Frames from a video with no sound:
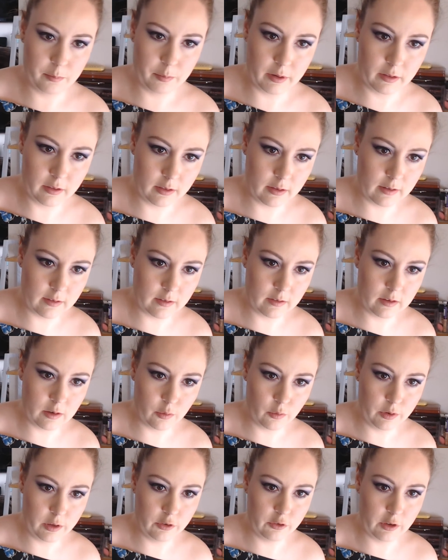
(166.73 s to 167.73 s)
But this is the
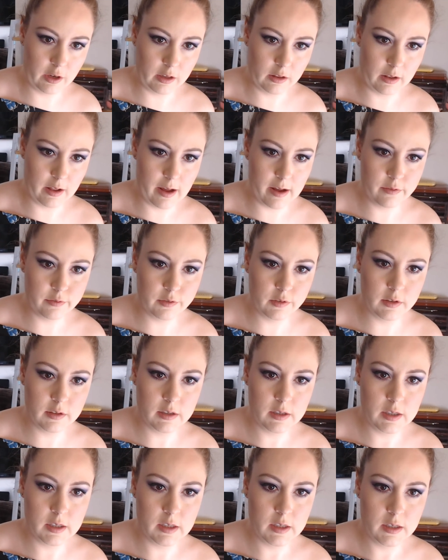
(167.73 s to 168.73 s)
only shade left.
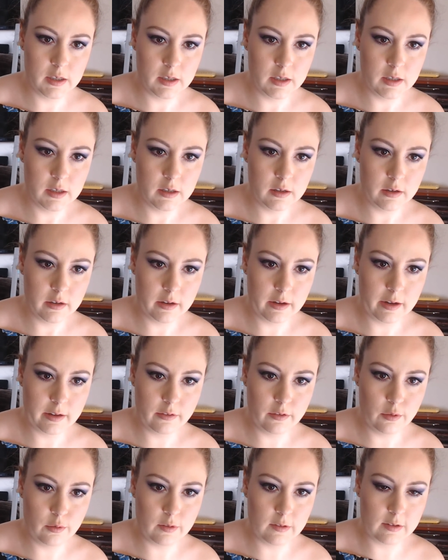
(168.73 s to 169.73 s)
I
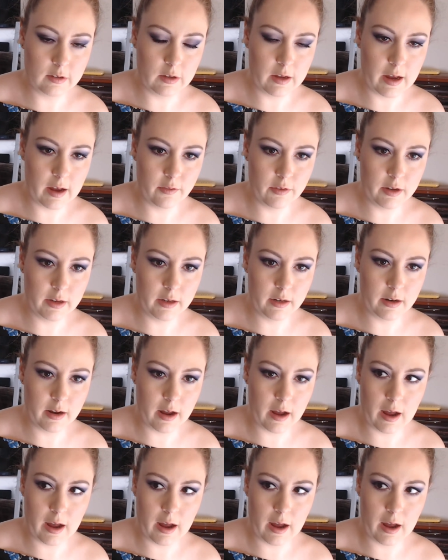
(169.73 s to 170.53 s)
do still have it.